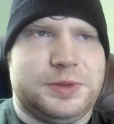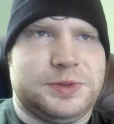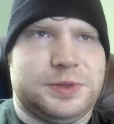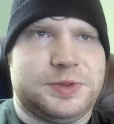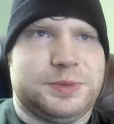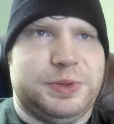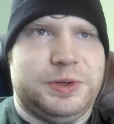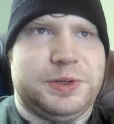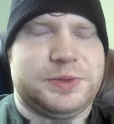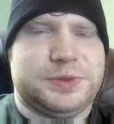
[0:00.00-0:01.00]

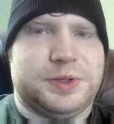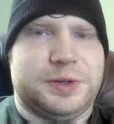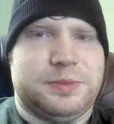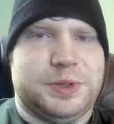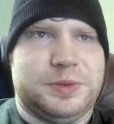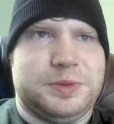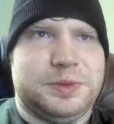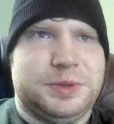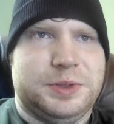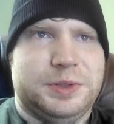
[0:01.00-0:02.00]
experience that I've been
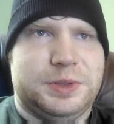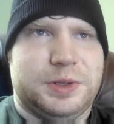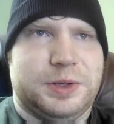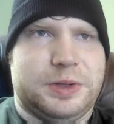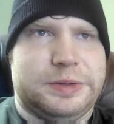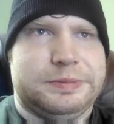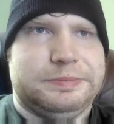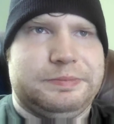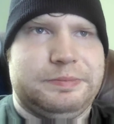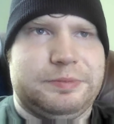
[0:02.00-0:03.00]
uh,
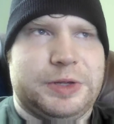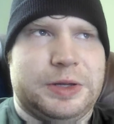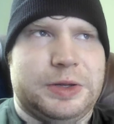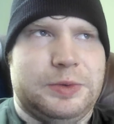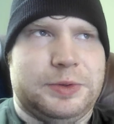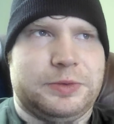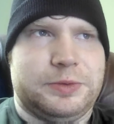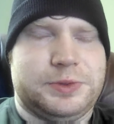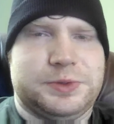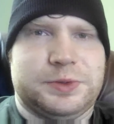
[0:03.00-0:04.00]
going
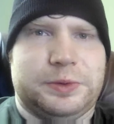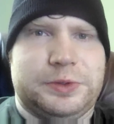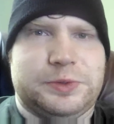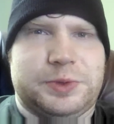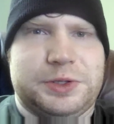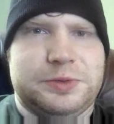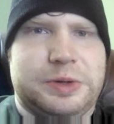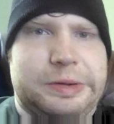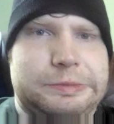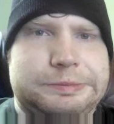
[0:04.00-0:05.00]
through since early
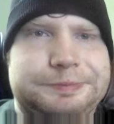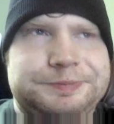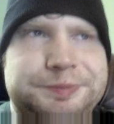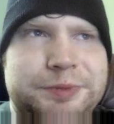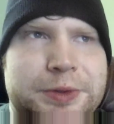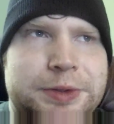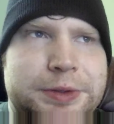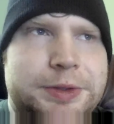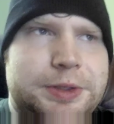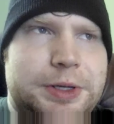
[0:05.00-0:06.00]
2012,
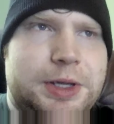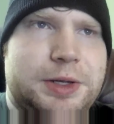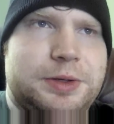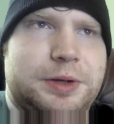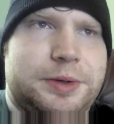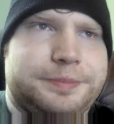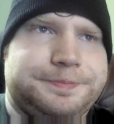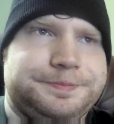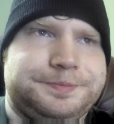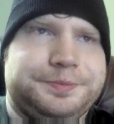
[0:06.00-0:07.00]
and
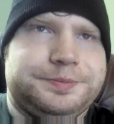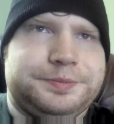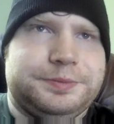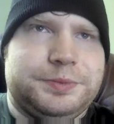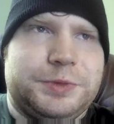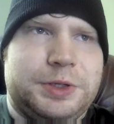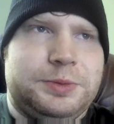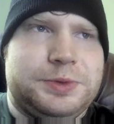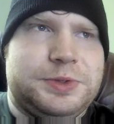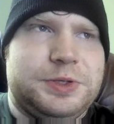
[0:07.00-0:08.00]
it
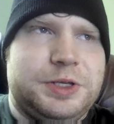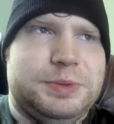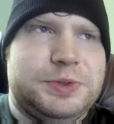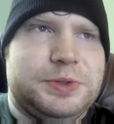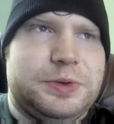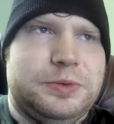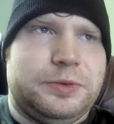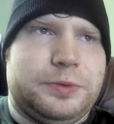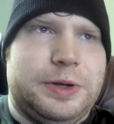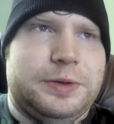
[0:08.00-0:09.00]
would seem as though
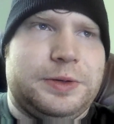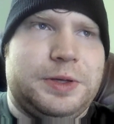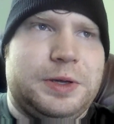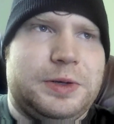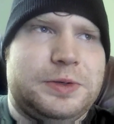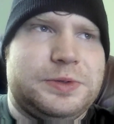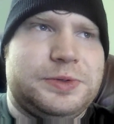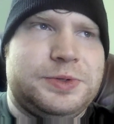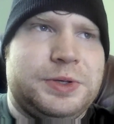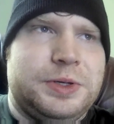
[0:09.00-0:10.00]
throughout the years,
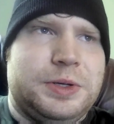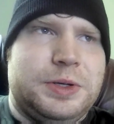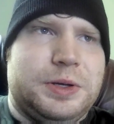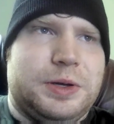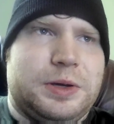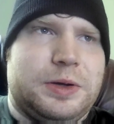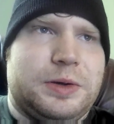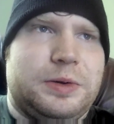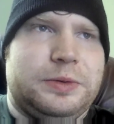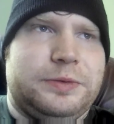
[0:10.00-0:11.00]

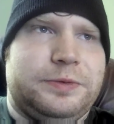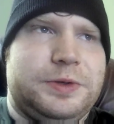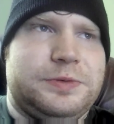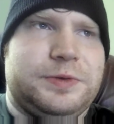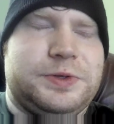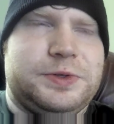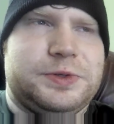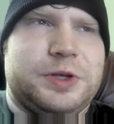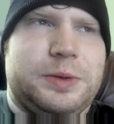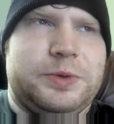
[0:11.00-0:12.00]
all of these
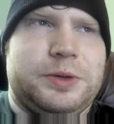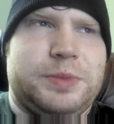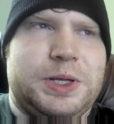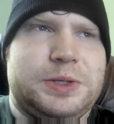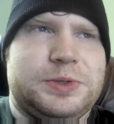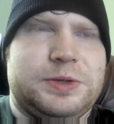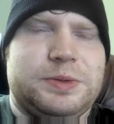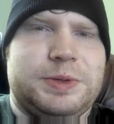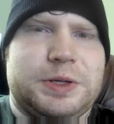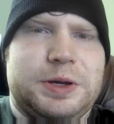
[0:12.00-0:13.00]
visions coming to me seem
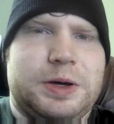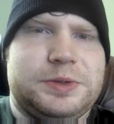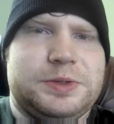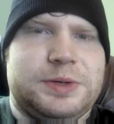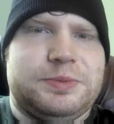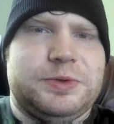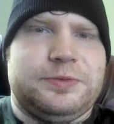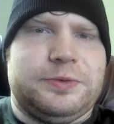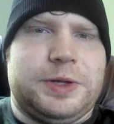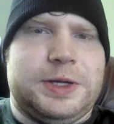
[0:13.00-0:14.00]
to be the concept of
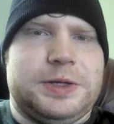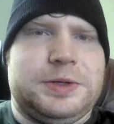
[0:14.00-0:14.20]
like